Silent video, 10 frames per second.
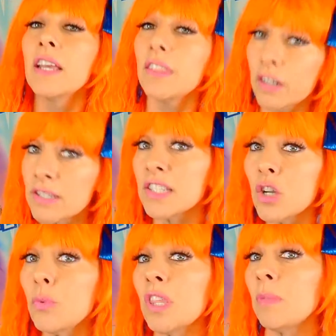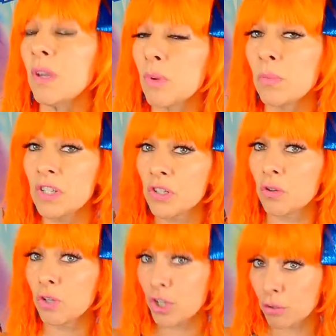They're still with me when we
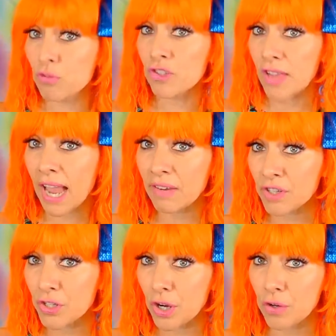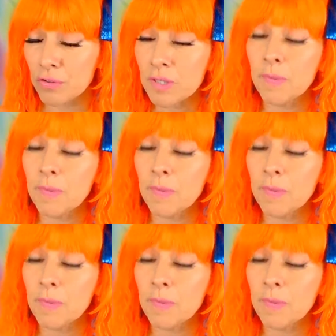do huge live shows,